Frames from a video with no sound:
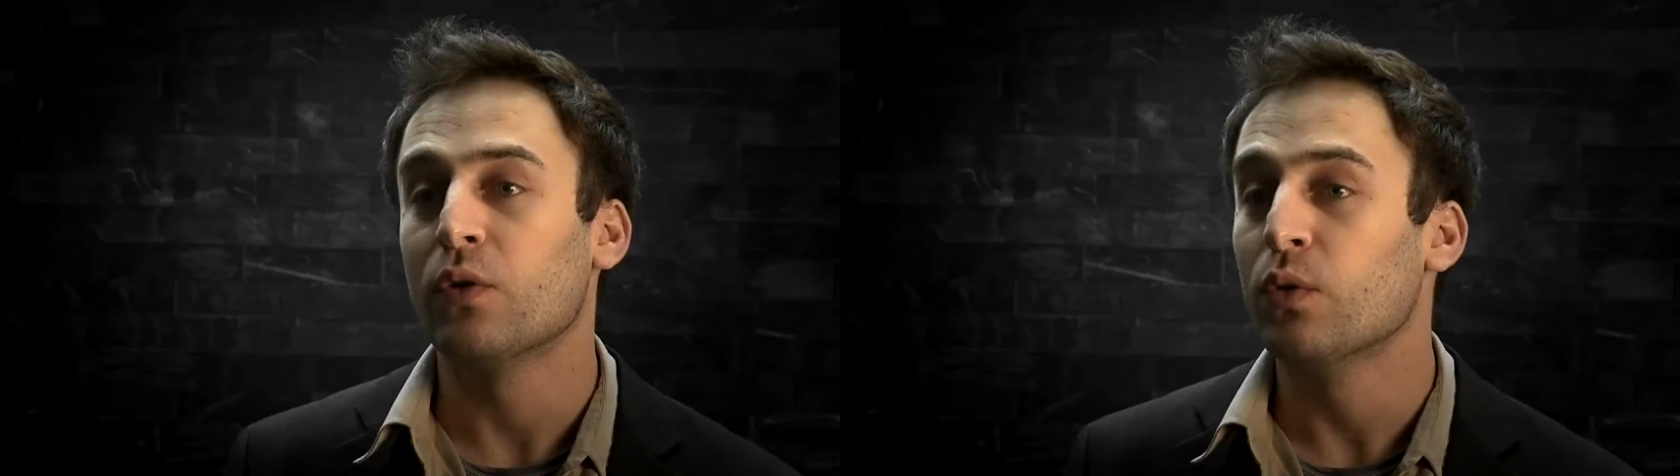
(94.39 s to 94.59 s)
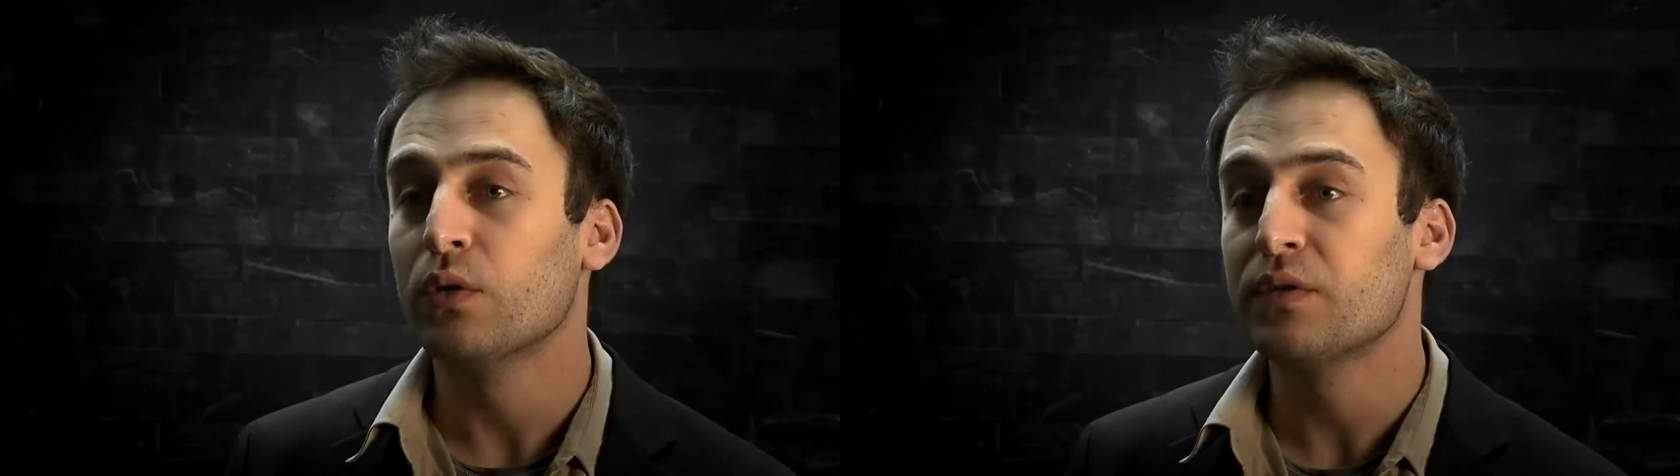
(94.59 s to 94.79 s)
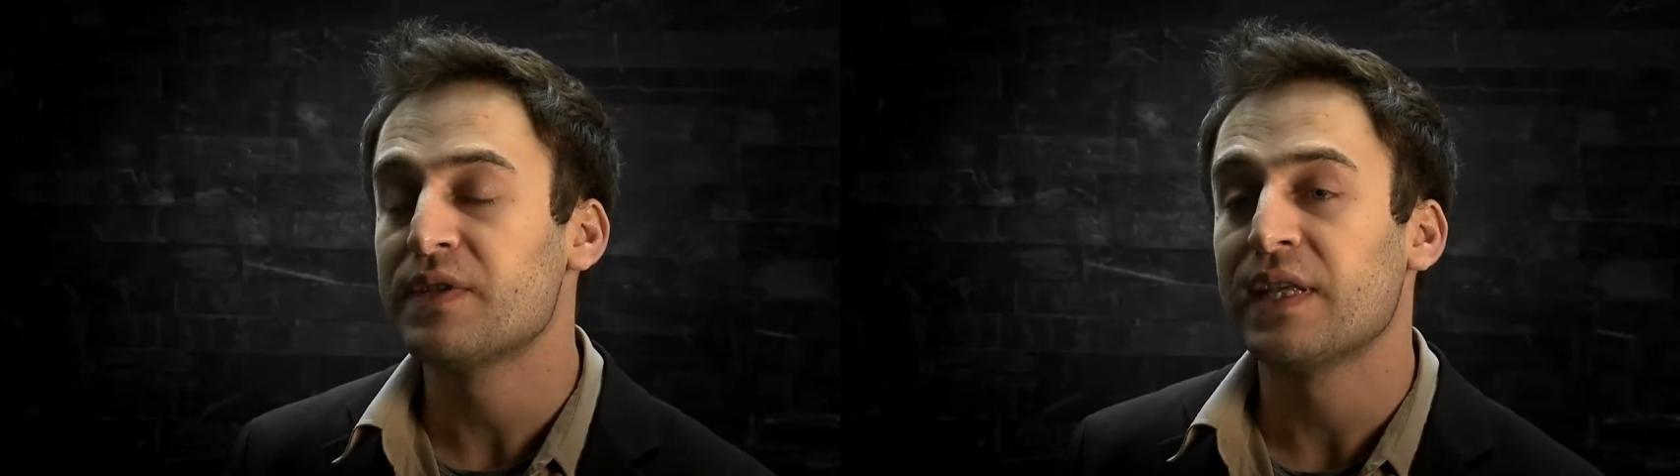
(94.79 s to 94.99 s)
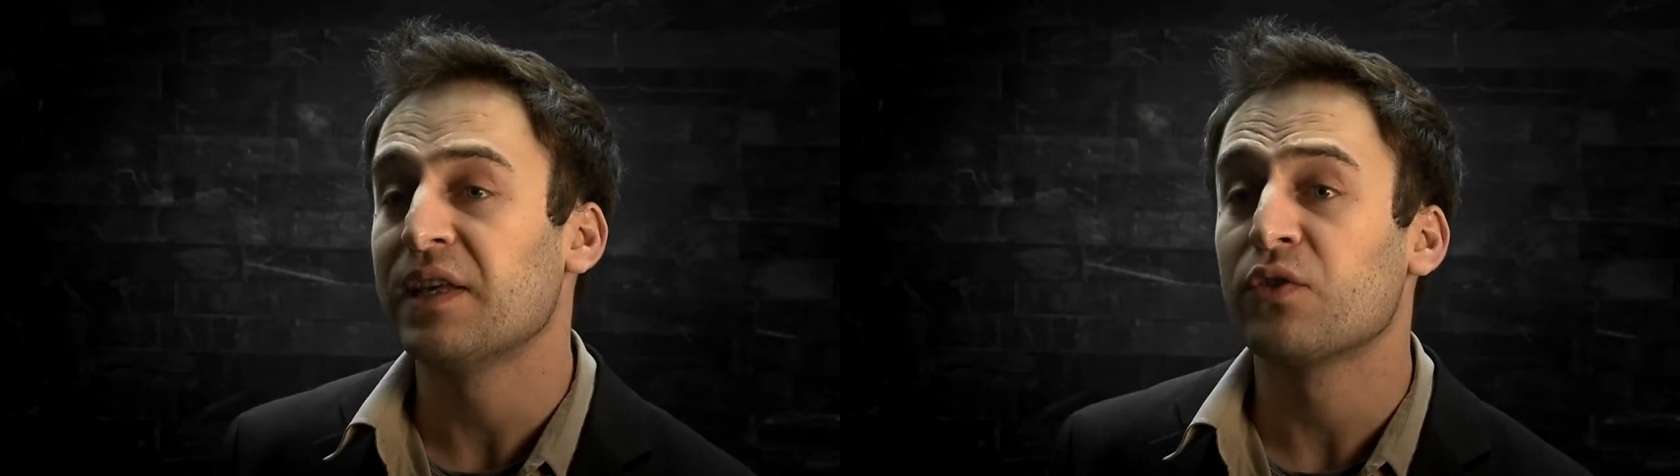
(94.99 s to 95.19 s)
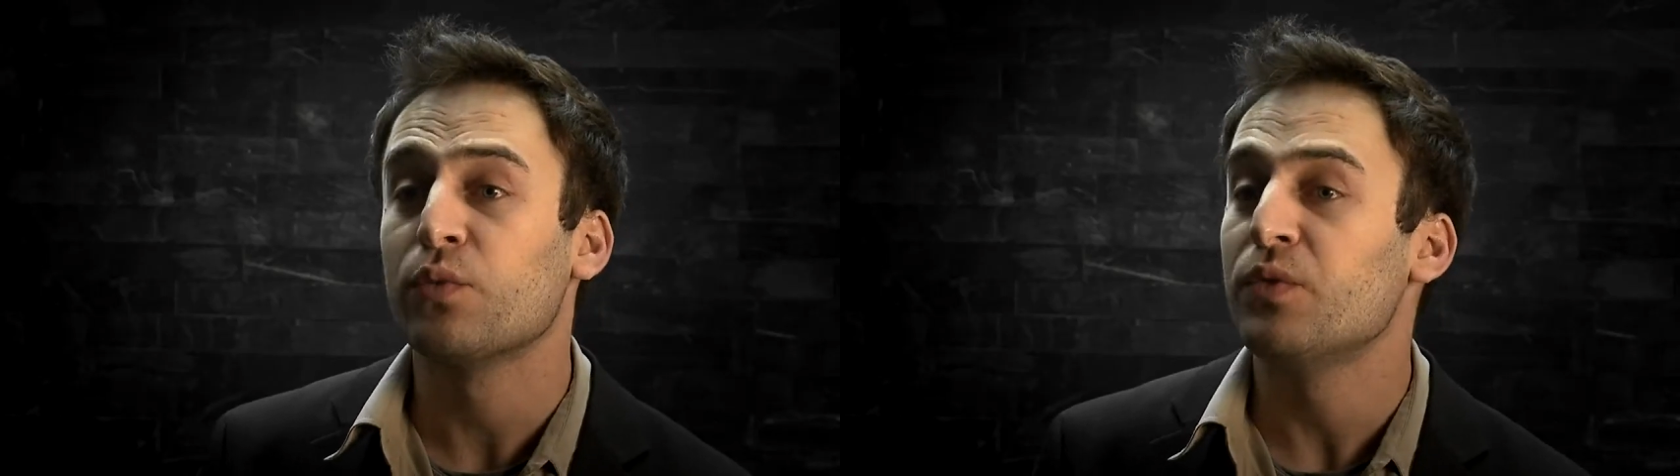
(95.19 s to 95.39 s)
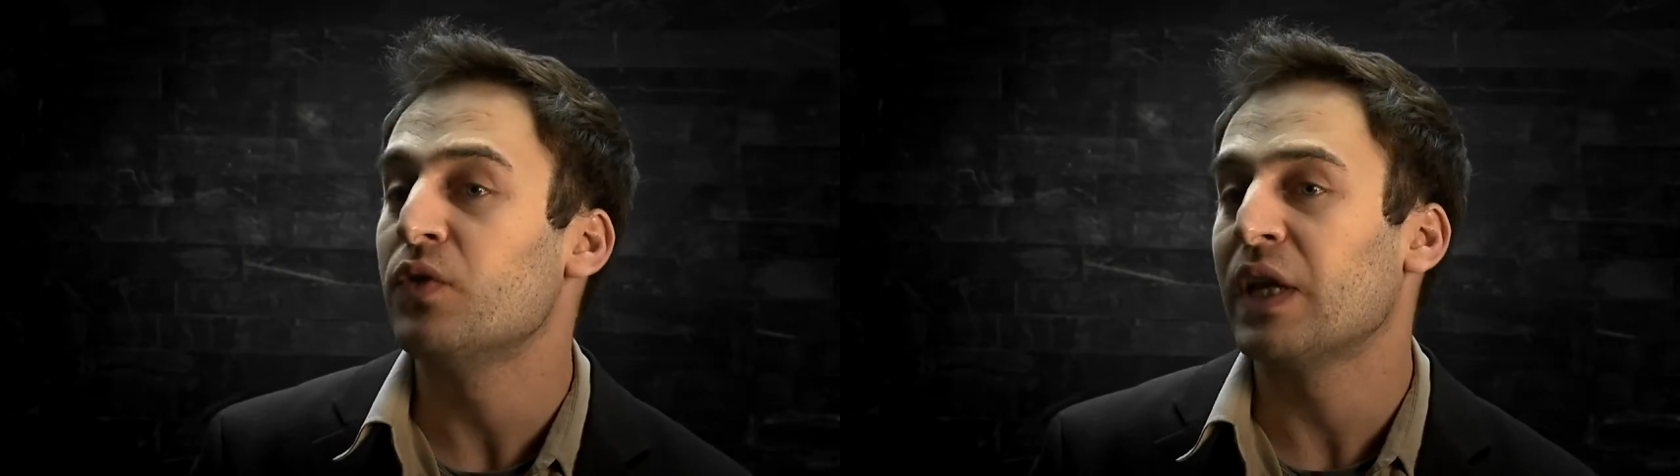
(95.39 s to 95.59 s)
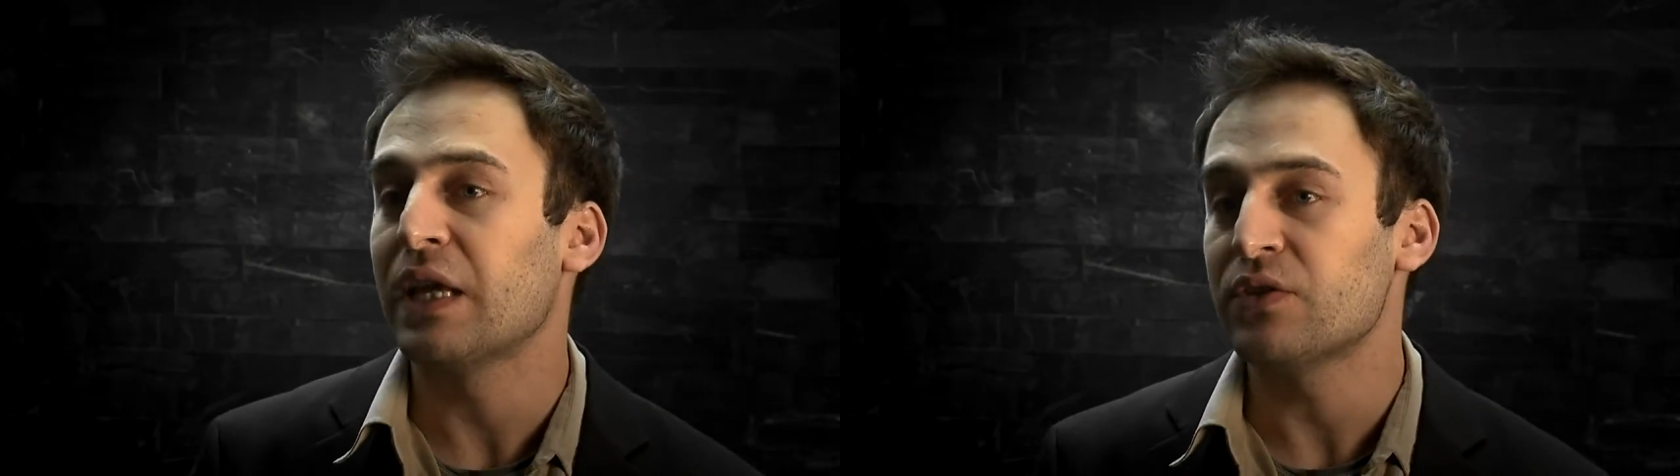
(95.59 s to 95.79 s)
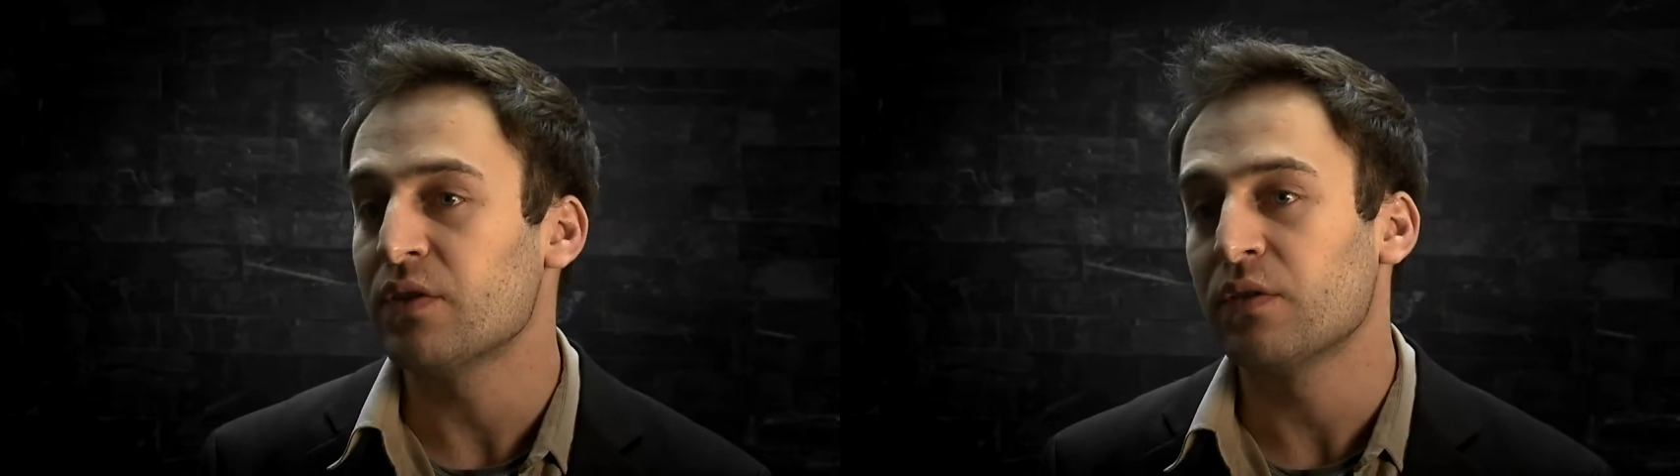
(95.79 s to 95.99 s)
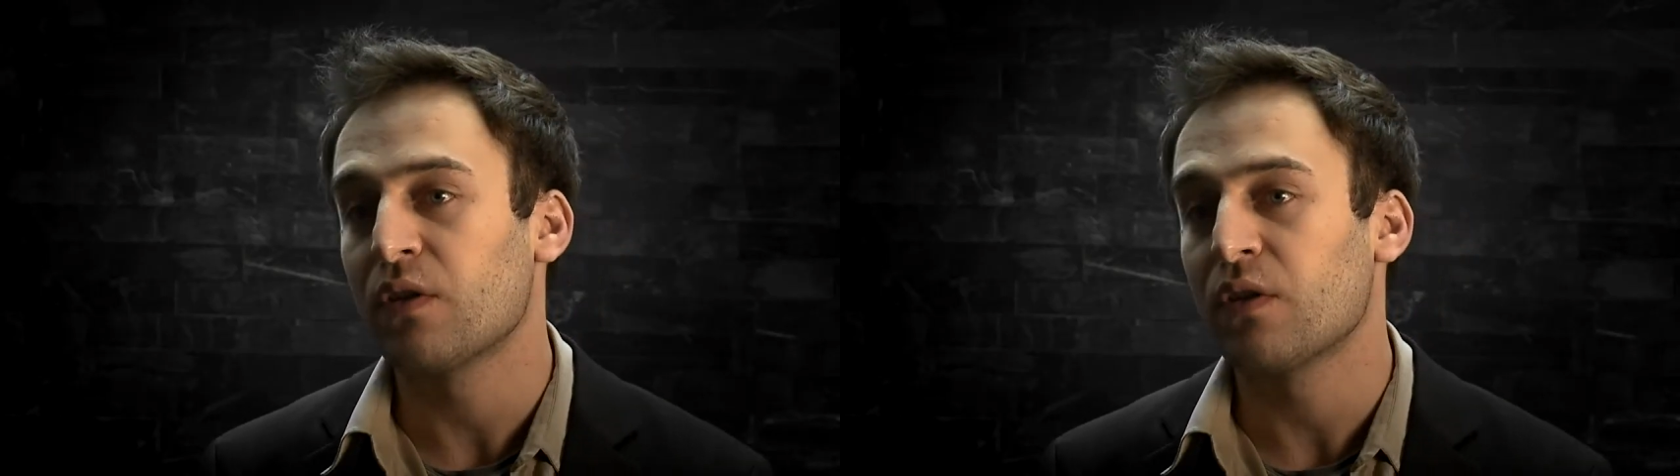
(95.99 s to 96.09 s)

All telecommunication